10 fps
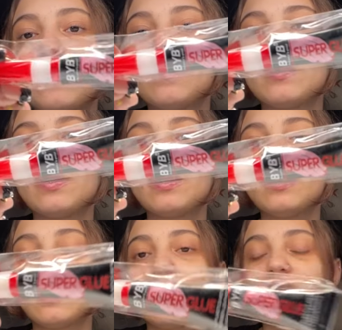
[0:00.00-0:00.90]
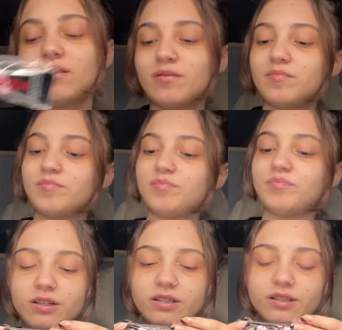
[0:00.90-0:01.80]
But yeah.
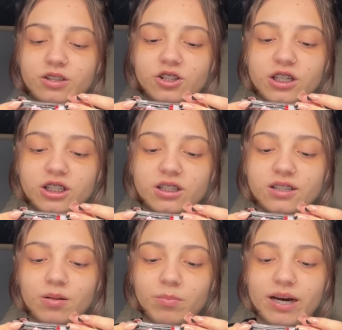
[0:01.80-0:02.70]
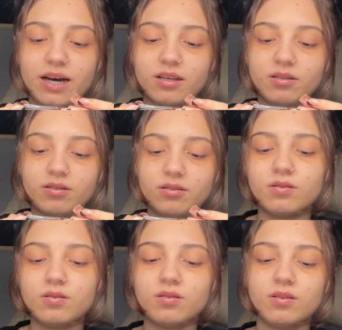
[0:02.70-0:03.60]
There's instructions in the back.
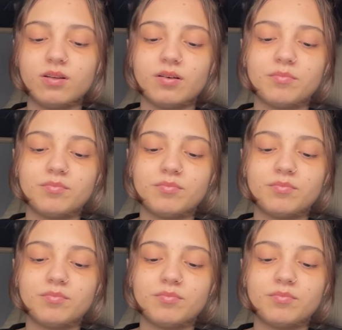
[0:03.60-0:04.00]
Yeah.